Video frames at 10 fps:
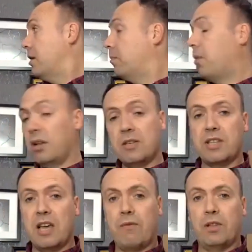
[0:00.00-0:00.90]
Marta's
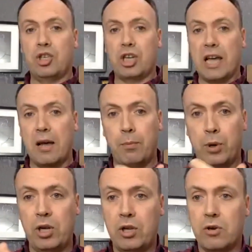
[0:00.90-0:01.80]
there for the chat.
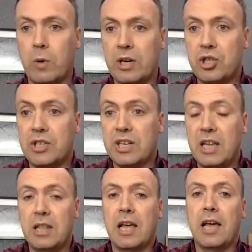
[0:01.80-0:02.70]
Put your questions
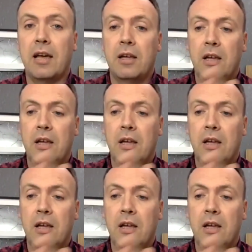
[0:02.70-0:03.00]
in there.